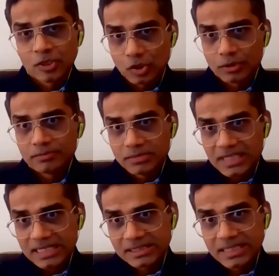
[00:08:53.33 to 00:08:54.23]
So
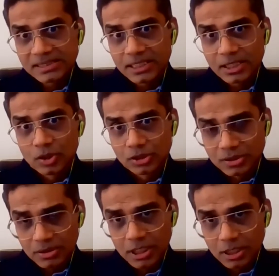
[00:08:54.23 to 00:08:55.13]
that's a
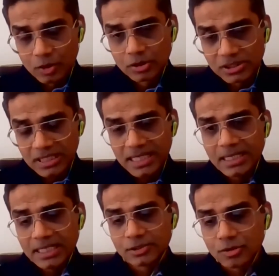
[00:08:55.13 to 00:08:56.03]
good
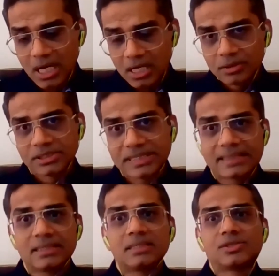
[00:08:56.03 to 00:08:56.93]
sign as to how the
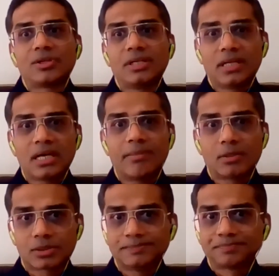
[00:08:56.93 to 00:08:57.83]
sector has really come
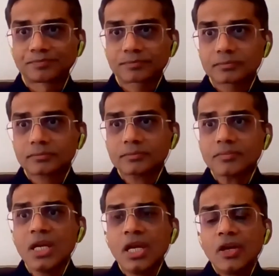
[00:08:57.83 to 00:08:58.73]
out.
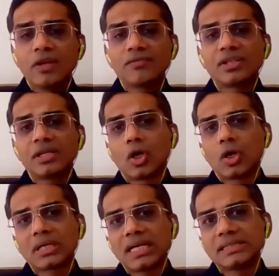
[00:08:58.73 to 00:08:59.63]
We've seen
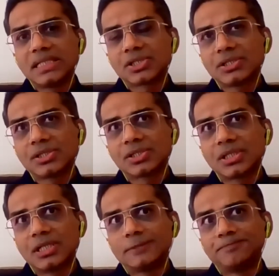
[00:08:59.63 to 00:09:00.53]

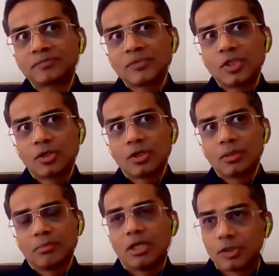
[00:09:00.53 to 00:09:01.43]
organizations,
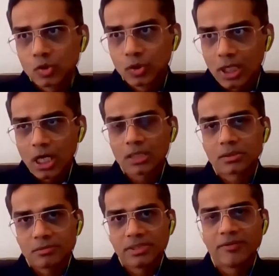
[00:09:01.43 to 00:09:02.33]
do a
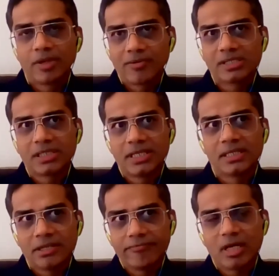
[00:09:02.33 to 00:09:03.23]
lot. They've been
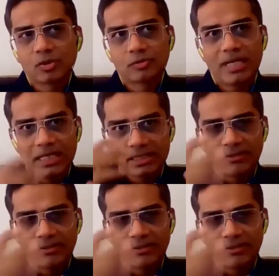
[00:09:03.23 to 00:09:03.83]
resilient. They've bounced back.